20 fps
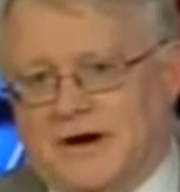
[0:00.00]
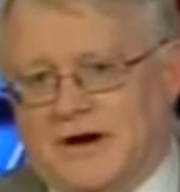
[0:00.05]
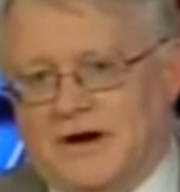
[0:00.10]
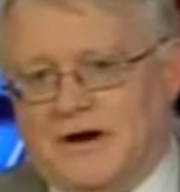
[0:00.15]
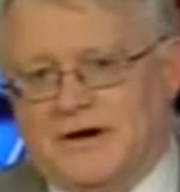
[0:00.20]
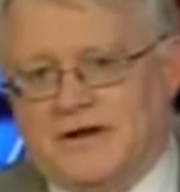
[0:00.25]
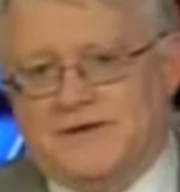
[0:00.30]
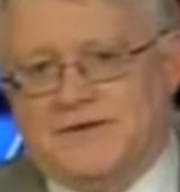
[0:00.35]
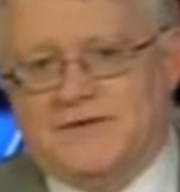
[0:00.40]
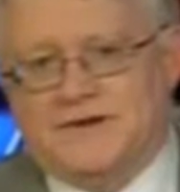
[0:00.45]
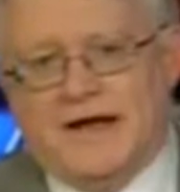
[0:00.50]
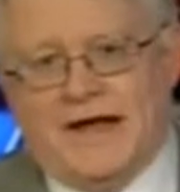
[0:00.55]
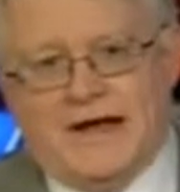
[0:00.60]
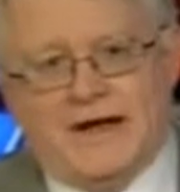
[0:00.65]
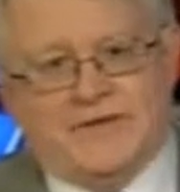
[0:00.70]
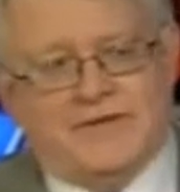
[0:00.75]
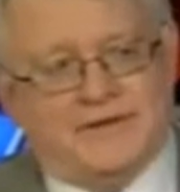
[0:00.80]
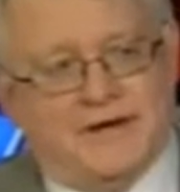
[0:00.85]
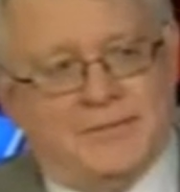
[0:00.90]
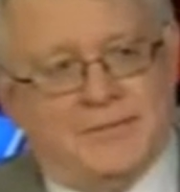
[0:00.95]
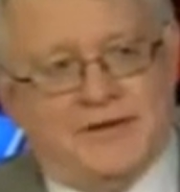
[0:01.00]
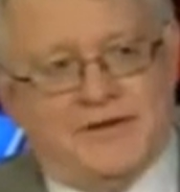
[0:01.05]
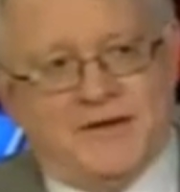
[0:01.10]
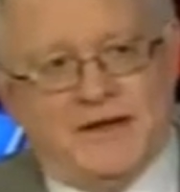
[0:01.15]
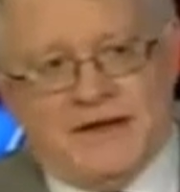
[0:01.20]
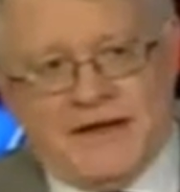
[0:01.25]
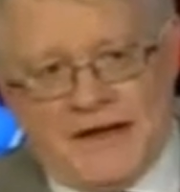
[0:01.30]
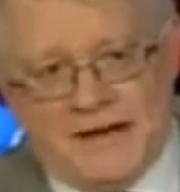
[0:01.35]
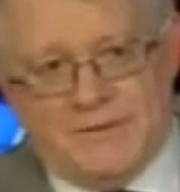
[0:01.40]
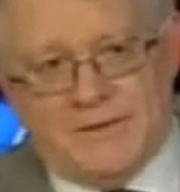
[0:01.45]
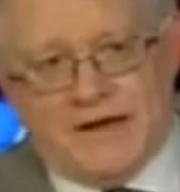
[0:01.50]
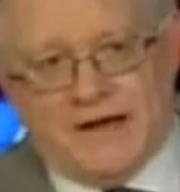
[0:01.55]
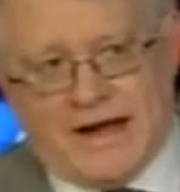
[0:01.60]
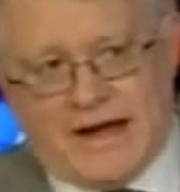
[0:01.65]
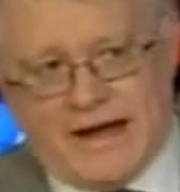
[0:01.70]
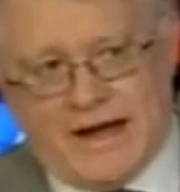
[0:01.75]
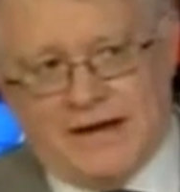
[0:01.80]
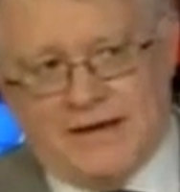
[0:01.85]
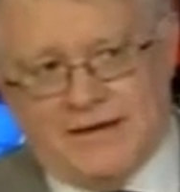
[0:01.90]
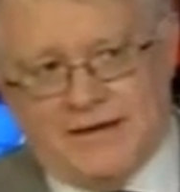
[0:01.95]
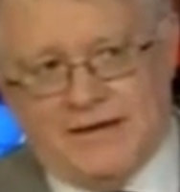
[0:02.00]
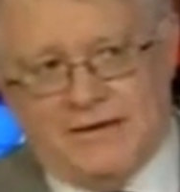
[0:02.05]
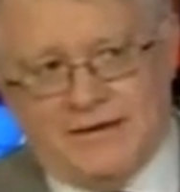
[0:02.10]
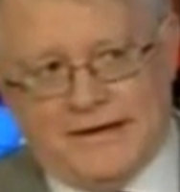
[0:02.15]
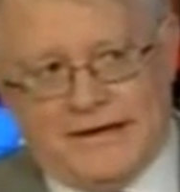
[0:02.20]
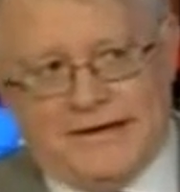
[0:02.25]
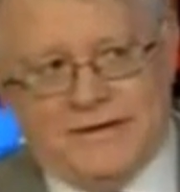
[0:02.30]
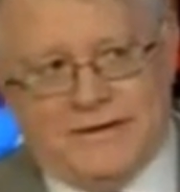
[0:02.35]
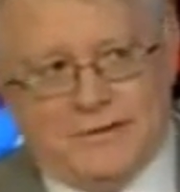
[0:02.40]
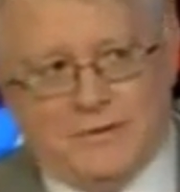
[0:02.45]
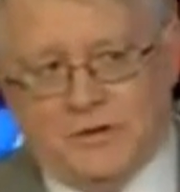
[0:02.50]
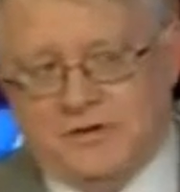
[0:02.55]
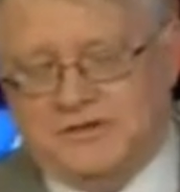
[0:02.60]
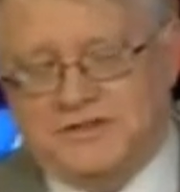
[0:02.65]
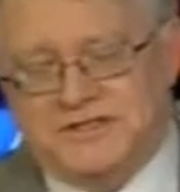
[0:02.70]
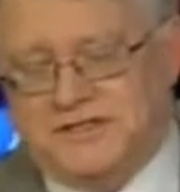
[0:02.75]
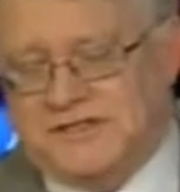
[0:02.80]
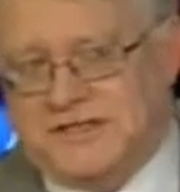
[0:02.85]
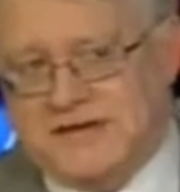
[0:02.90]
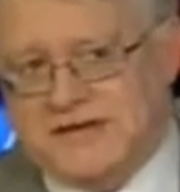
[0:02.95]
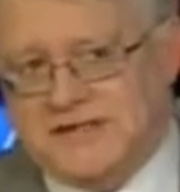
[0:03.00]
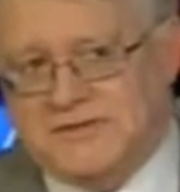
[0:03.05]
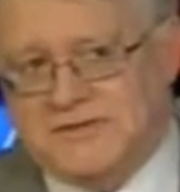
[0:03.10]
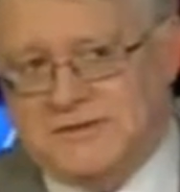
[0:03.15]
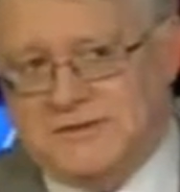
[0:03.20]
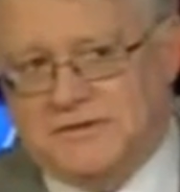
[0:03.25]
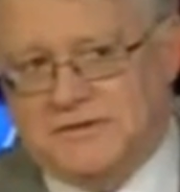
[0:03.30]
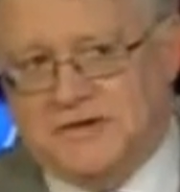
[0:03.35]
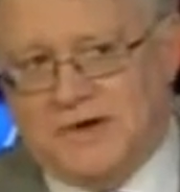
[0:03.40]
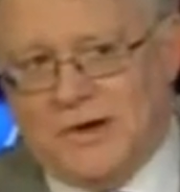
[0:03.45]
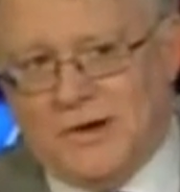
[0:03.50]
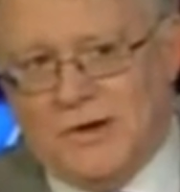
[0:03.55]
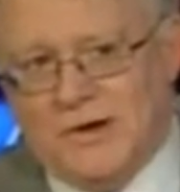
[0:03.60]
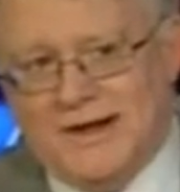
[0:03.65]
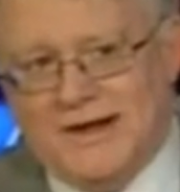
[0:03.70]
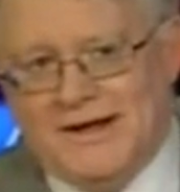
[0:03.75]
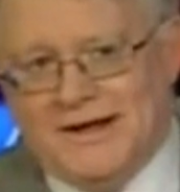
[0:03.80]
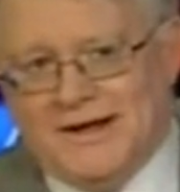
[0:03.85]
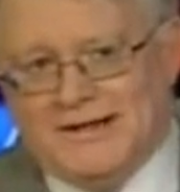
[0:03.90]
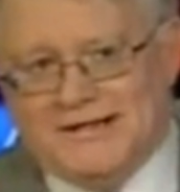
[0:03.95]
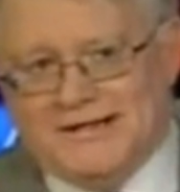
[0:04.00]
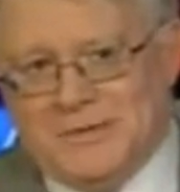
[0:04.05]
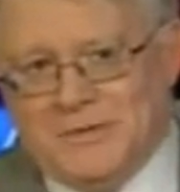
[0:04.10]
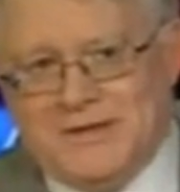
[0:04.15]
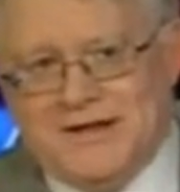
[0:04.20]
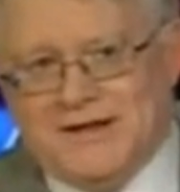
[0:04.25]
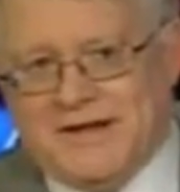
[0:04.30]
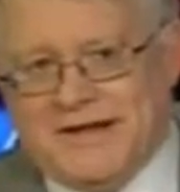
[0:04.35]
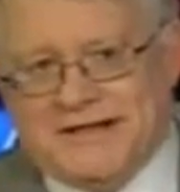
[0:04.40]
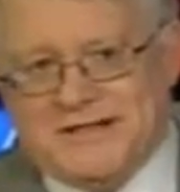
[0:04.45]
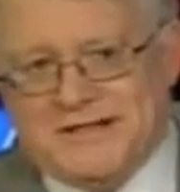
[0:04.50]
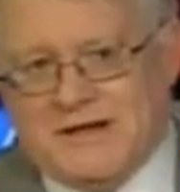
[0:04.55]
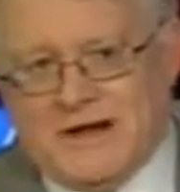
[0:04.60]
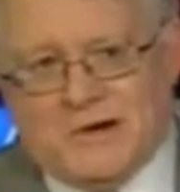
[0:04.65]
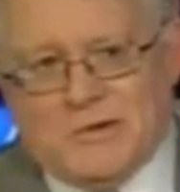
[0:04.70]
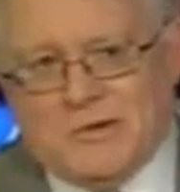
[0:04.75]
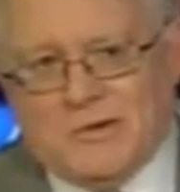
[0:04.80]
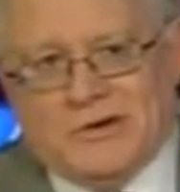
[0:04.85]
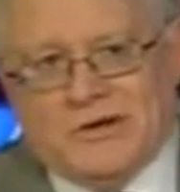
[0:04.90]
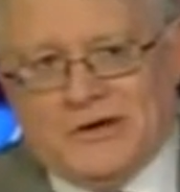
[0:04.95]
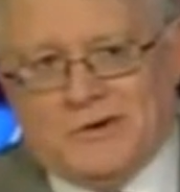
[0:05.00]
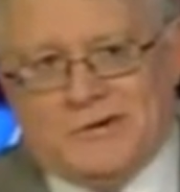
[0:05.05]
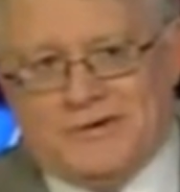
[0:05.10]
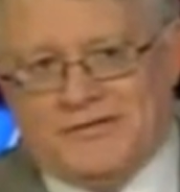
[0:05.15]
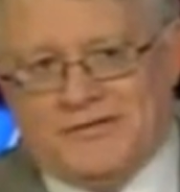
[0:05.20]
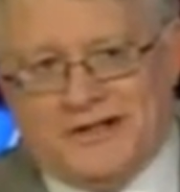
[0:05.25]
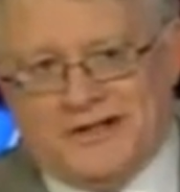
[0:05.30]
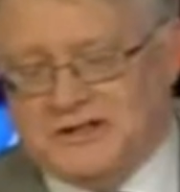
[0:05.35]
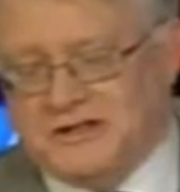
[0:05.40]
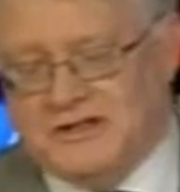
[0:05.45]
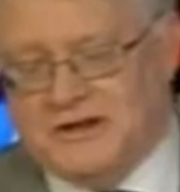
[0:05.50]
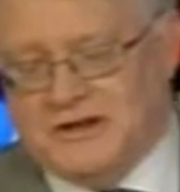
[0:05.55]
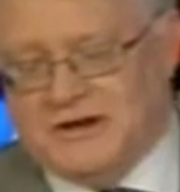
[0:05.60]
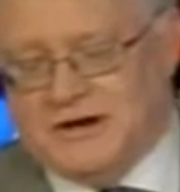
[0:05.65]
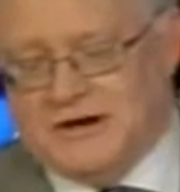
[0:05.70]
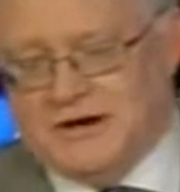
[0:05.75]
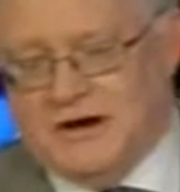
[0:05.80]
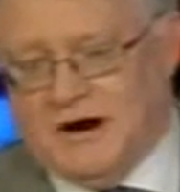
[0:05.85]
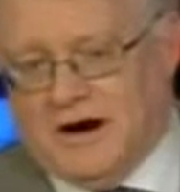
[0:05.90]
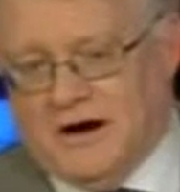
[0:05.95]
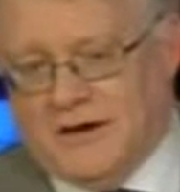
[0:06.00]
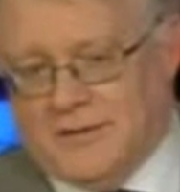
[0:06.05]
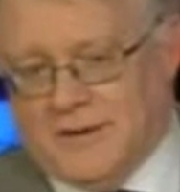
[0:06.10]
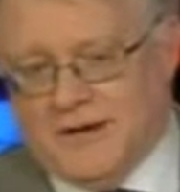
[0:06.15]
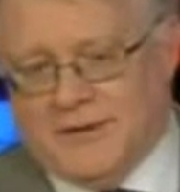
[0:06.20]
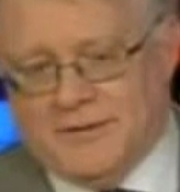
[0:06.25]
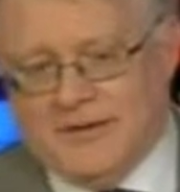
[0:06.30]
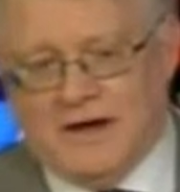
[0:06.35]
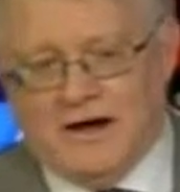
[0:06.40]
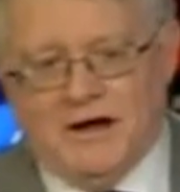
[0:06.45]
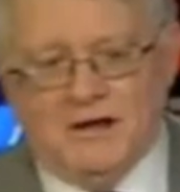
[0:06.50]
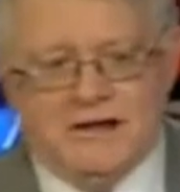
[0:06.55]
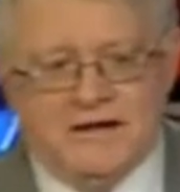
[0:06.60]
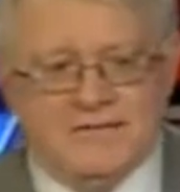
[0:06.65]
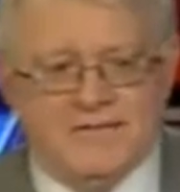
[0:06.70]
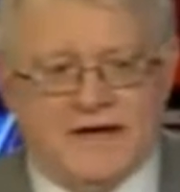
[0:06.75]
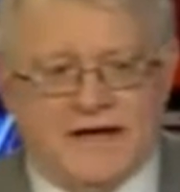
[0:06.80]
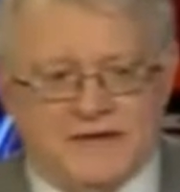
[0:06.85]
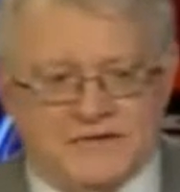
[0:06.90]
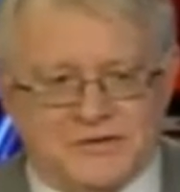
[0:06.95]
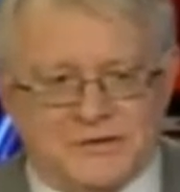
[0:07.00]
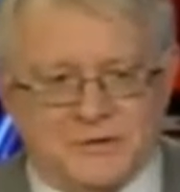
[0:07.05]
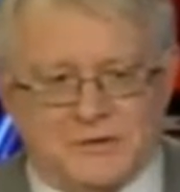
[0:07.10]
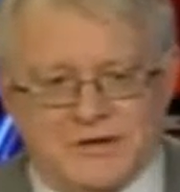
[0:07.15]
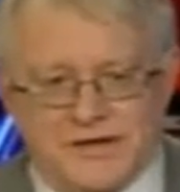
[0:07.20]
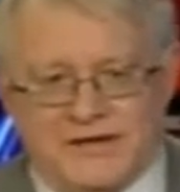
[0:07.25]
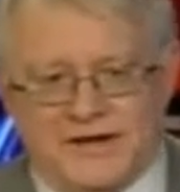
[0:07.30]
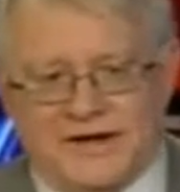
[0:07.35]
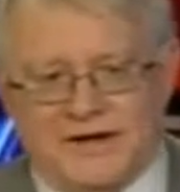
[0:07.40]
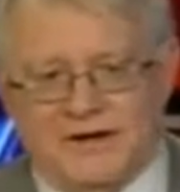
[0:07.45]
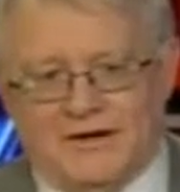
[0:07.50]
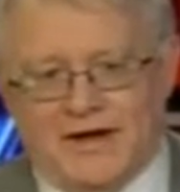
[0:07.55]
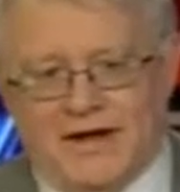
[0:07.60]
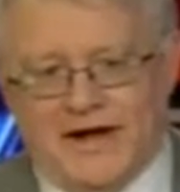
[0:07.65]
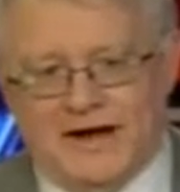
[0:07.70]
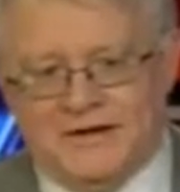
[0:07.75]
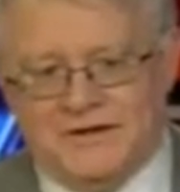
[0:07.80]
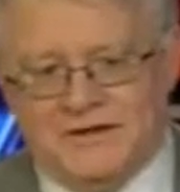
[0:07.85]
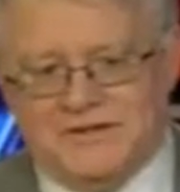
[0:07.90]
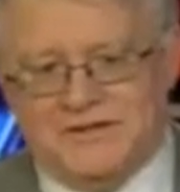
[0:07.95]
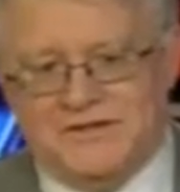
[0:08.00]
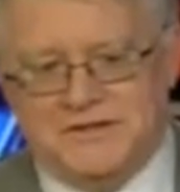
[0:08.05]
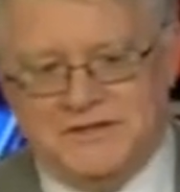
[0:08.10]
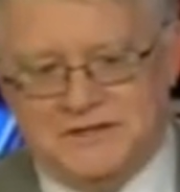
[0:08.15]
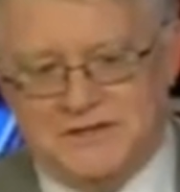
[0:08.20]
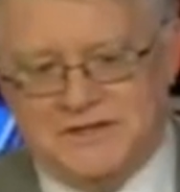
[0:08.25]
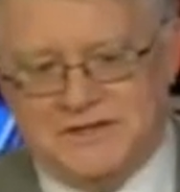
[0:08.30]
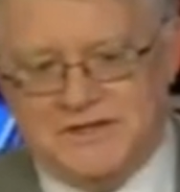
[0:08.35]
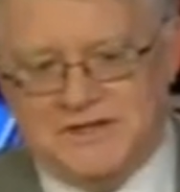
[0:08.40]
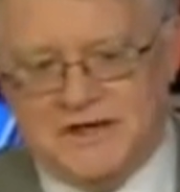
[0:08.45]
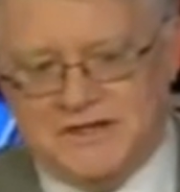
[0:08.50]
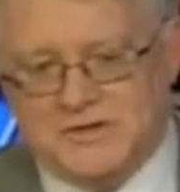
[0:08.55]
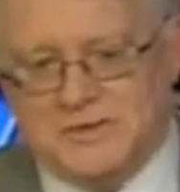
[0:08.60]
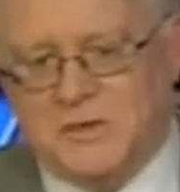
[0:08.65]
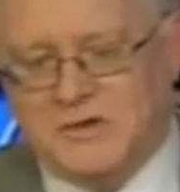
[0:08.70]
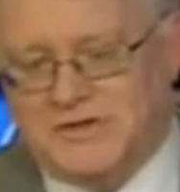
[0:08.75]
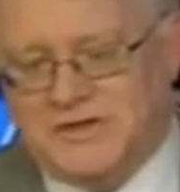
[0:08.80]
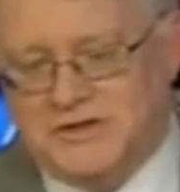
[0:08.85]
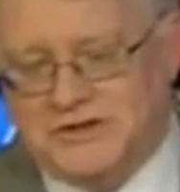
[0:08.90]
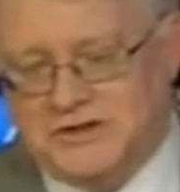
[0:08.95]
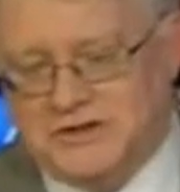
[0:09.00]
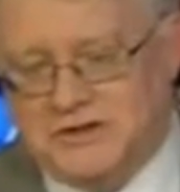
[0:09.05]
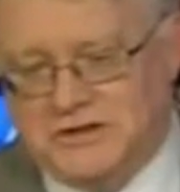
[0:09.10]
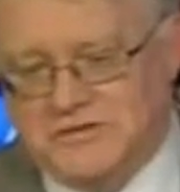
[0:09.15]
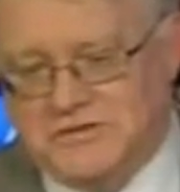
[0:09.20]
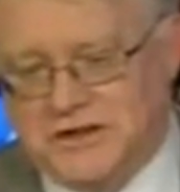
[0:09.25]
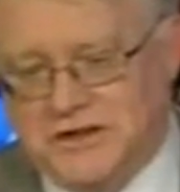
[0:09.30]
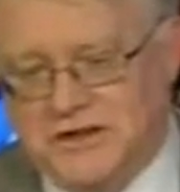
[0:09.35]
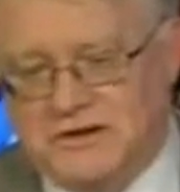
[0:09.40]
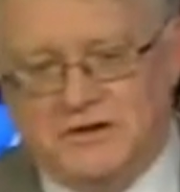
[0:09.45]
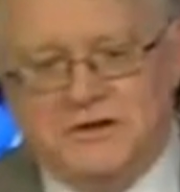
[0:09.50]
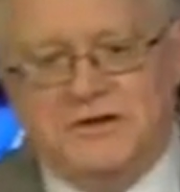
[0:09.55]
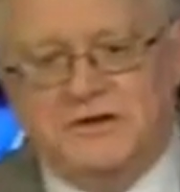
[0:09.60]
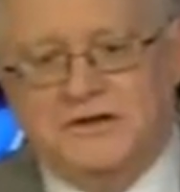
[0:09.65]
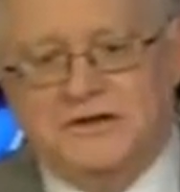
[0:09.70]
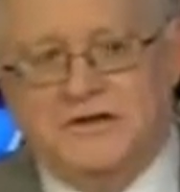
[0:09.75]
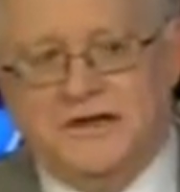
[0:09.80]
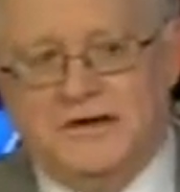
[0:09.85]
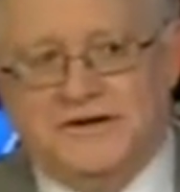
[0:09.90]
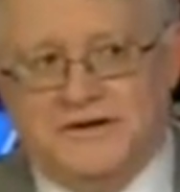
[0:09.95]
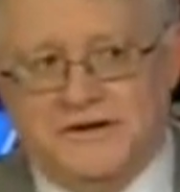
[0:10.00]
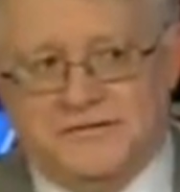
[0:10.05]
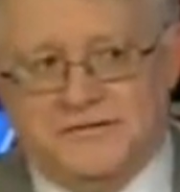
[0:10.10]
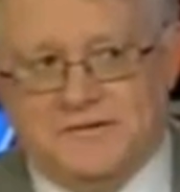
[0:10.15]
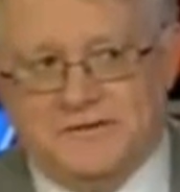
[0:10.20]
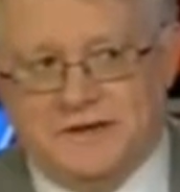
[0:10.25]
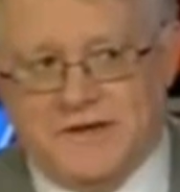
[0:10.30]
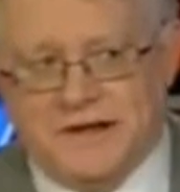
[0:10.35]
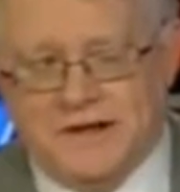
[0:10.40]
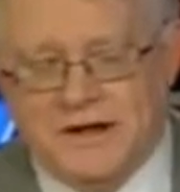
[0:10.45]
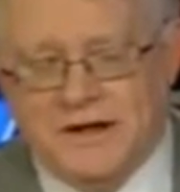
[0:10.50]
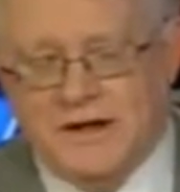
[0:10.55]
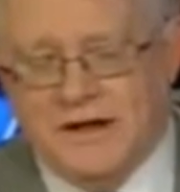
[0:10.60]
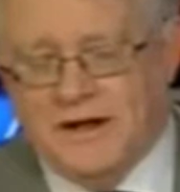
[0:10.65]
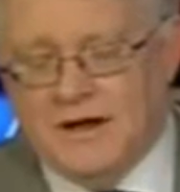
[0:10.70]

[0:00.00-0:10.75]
Target's case, I mean, they came to Canada and they weren't successful. So to me, that's not really a reflection of the economy. I mean, I'll leave that to retail analysts to discuss what they should have done or could have done differently.